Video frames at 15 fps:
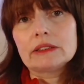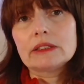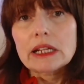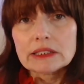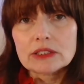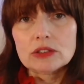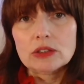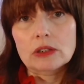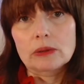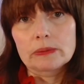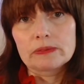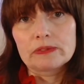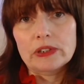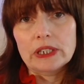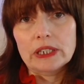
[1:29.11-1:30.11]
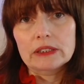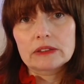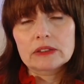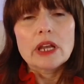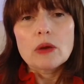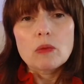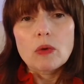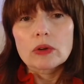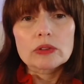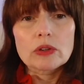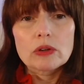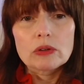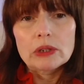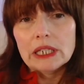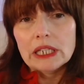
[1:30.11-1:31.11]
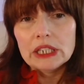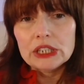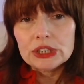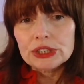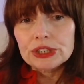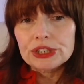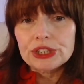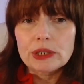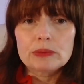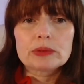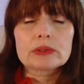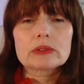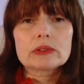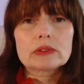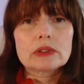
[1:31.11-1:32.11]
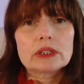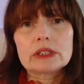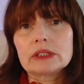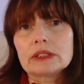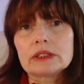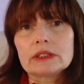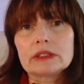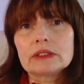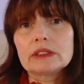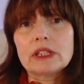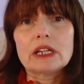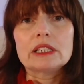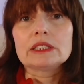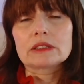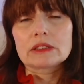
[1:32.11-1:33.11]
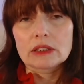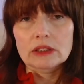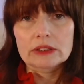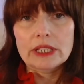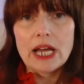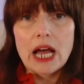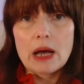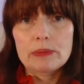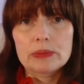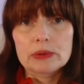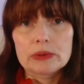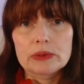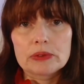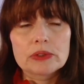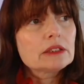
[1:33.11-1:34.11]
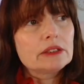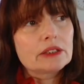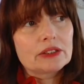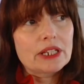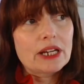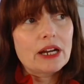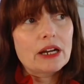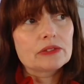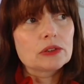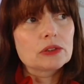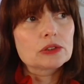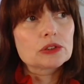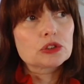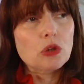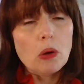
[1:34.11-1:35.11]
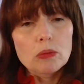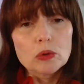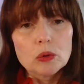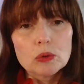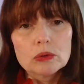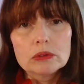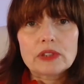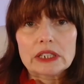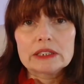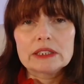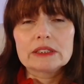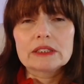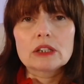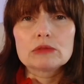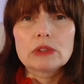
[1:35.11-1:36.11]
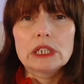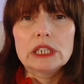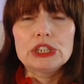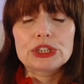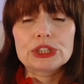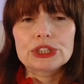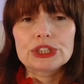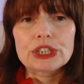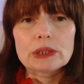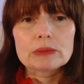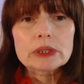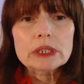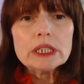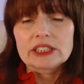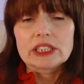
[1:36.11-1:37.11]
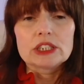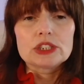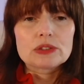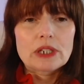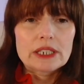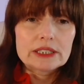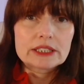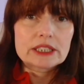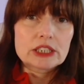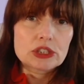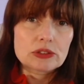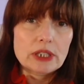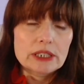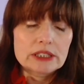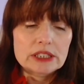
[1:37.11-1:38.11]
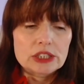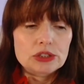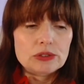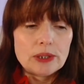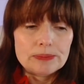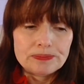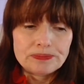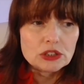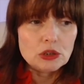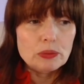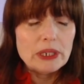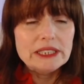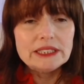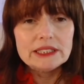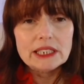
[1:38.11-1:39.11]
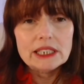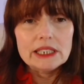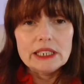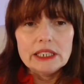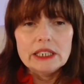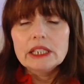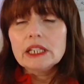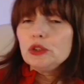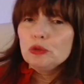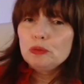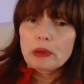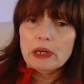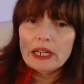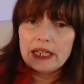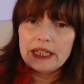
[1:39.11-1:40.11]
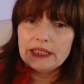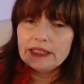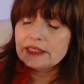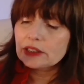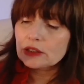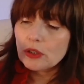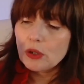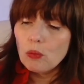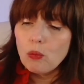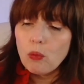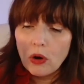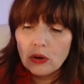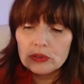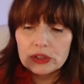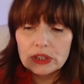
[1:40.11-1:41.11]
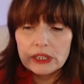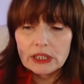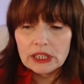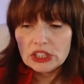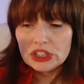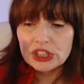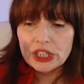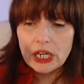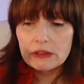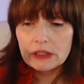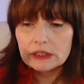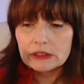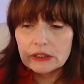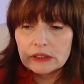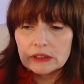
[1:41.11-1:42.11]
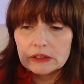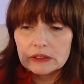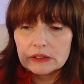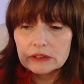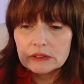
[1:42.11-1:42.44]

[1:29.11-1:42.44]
That's a conflict. They want a relationship and that is not going to happen. They're going to have trouble finding that relationship, etc., etc., etc. So basically you place a want in each character